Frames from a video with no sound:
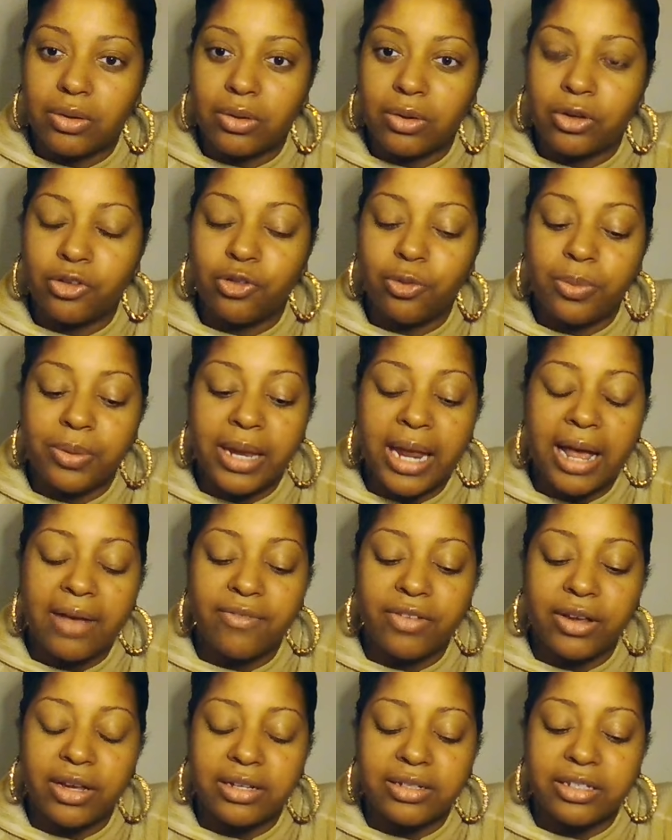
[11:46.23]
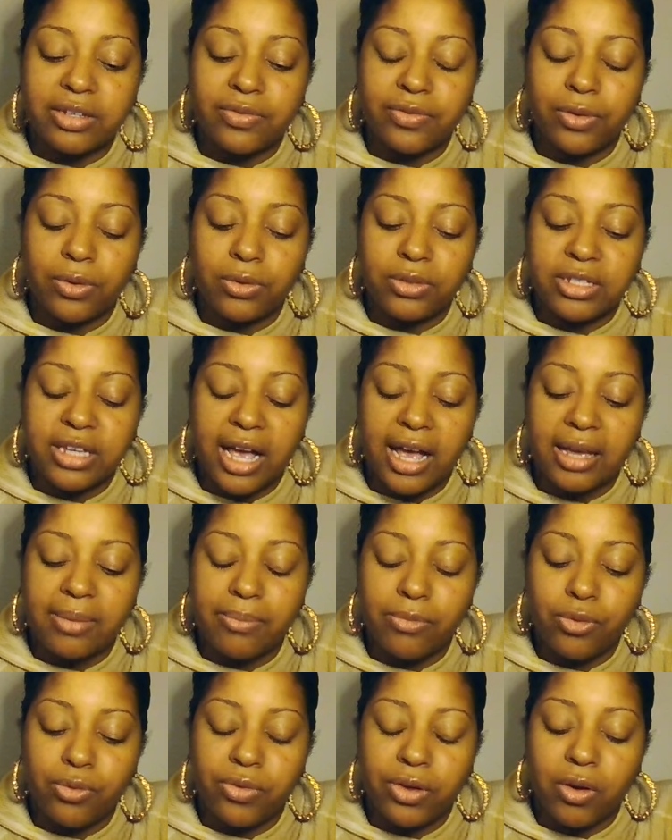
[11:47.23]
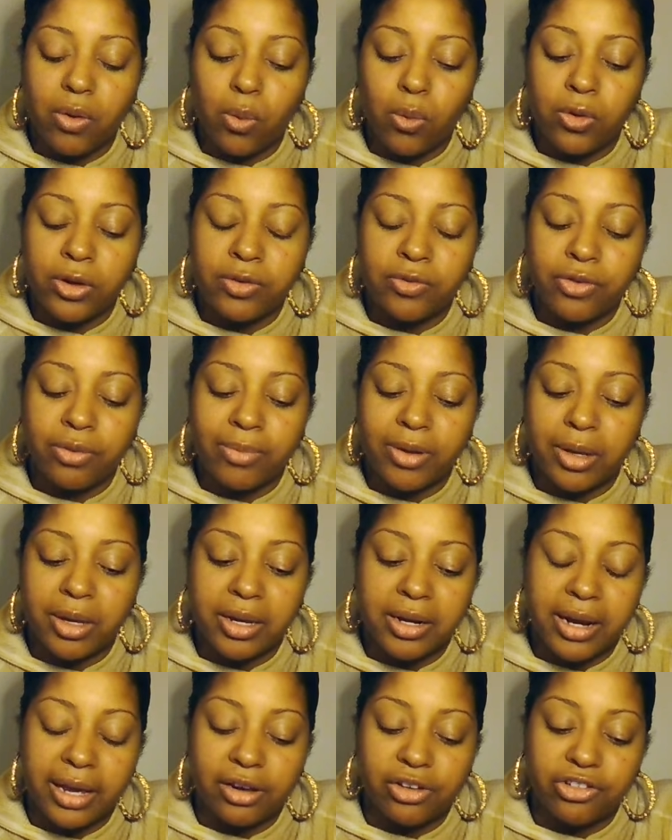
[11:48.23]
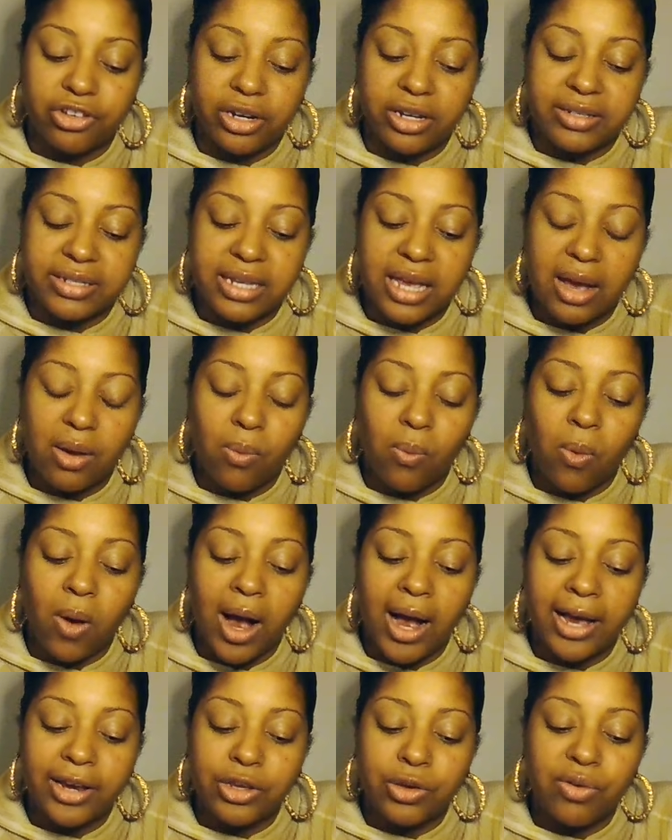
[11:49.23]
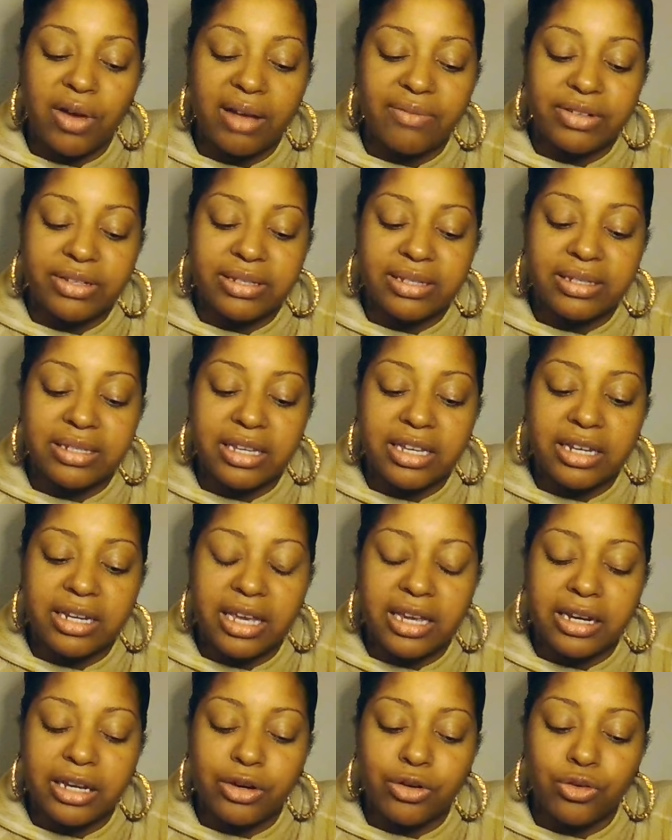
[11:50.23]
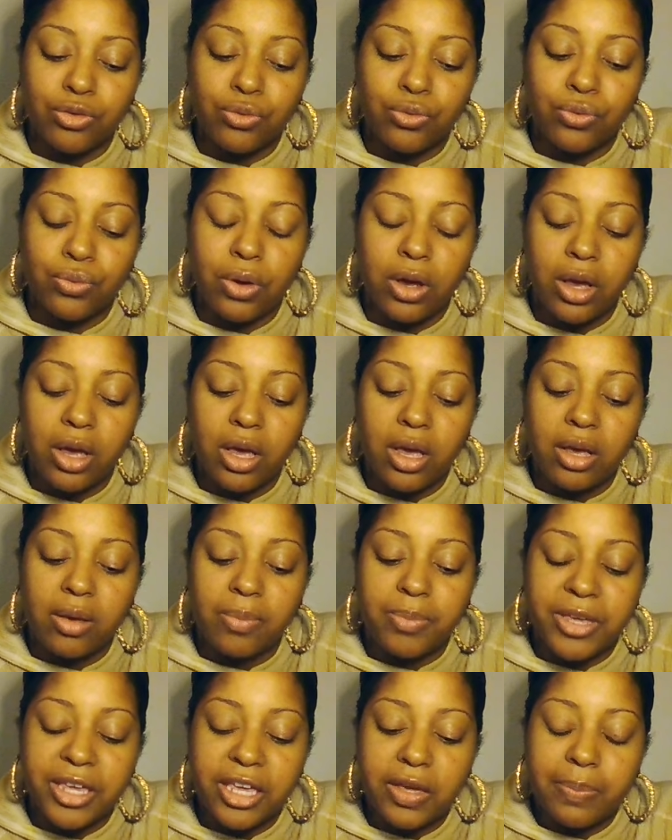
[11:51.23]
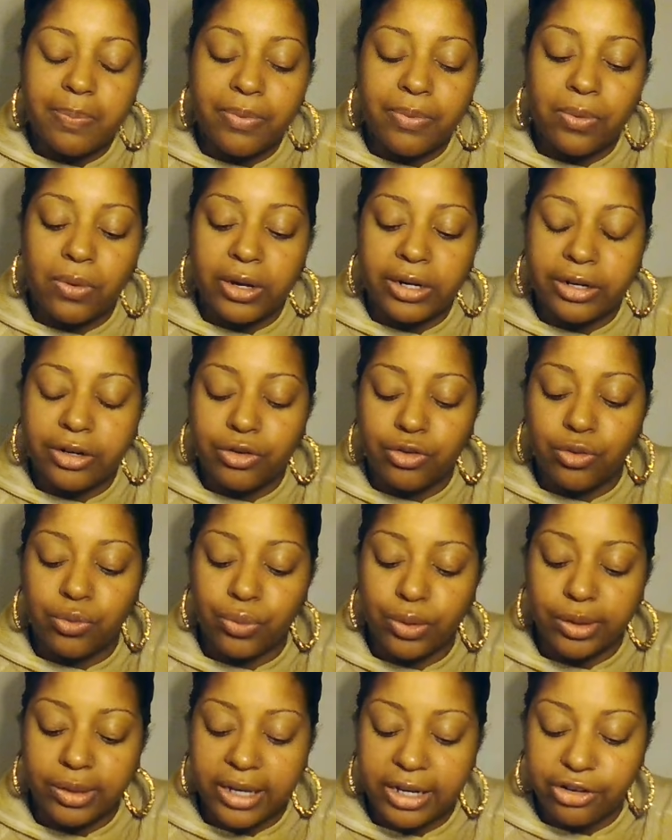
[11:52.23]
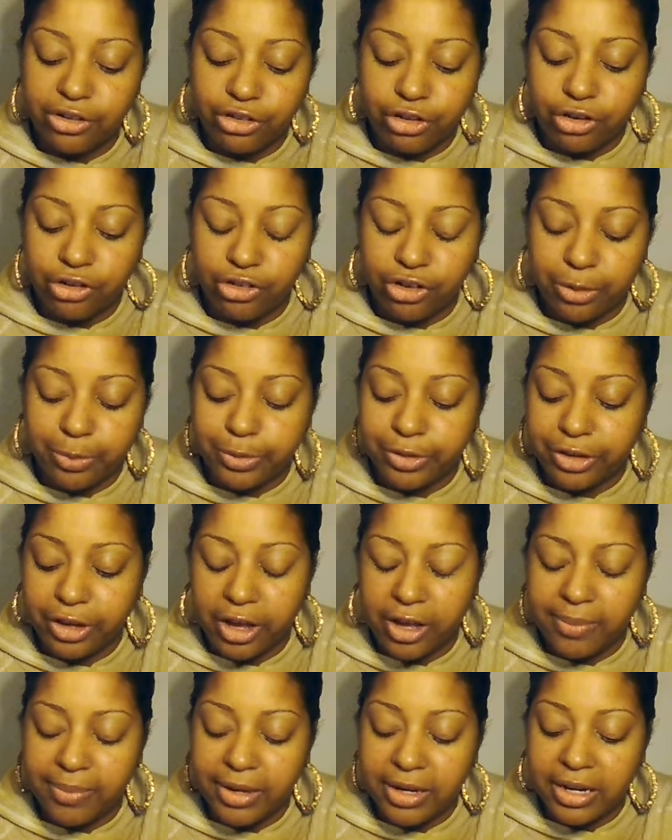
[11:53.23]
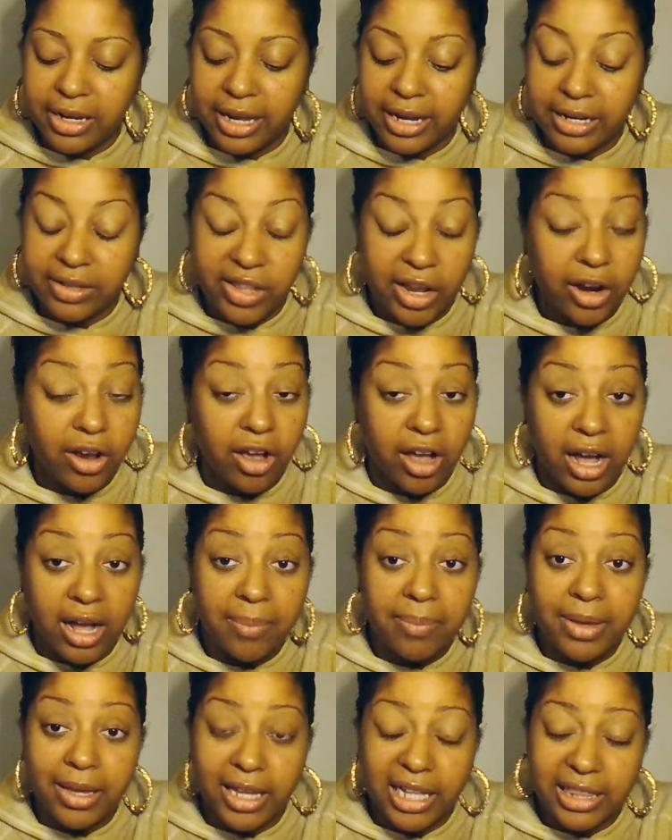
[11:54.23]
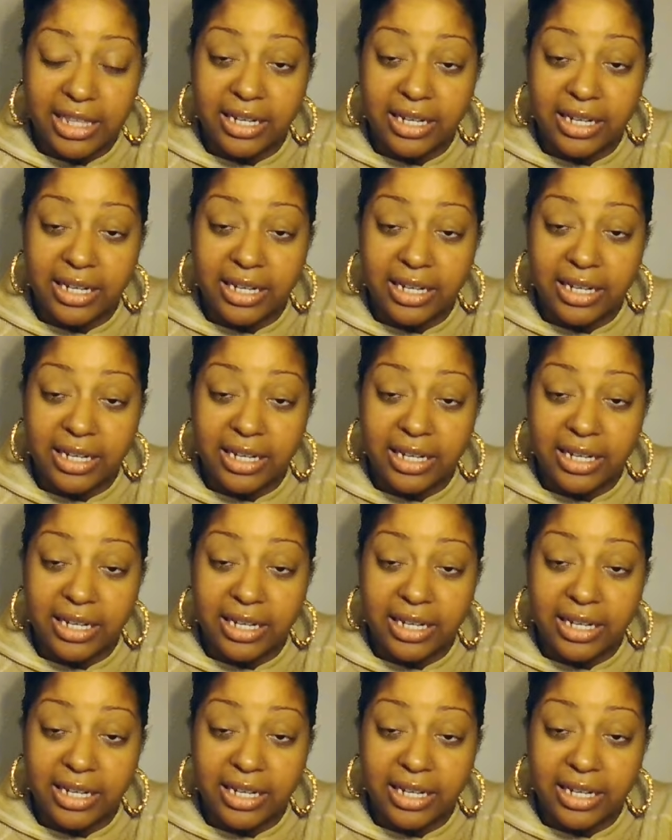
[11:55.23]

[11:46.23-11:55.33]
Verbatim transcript: Could you be having a difficult time moving on from a connection? Is that why you haven't seen any new people, any new relationships come in yet? They're coming.